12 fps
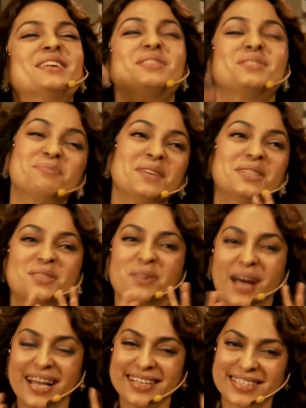No, to be
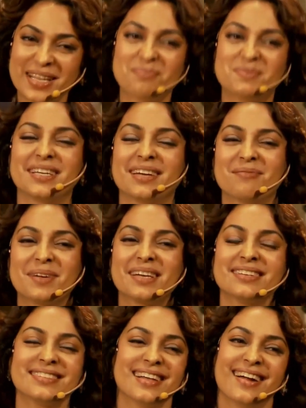so accepting,
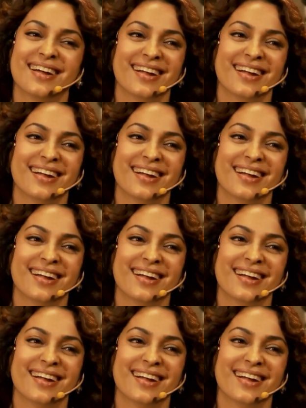because…